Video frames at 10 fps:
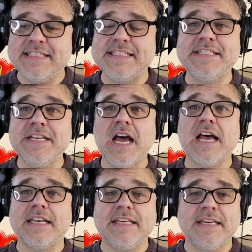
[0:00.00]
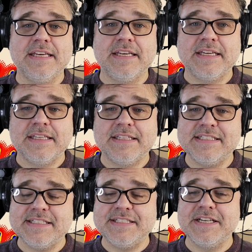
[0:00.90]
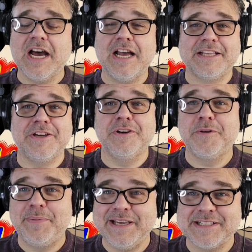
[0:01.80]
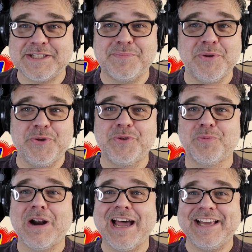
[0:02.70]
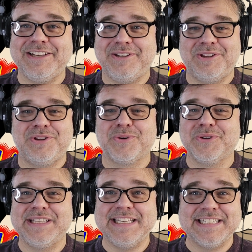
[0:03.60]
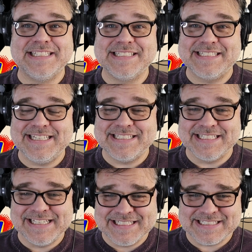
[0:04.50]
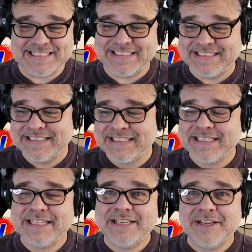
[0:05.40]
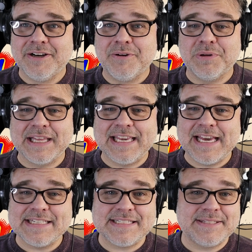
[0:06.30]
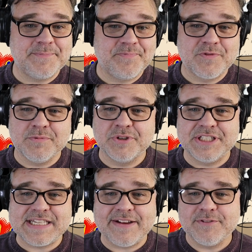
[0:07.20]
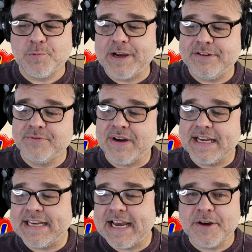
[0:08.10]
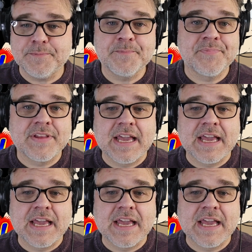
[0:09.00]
This is not going to be a smooth ride through to the end of the season, is it? Well, I guess we'll just have to wait and find out.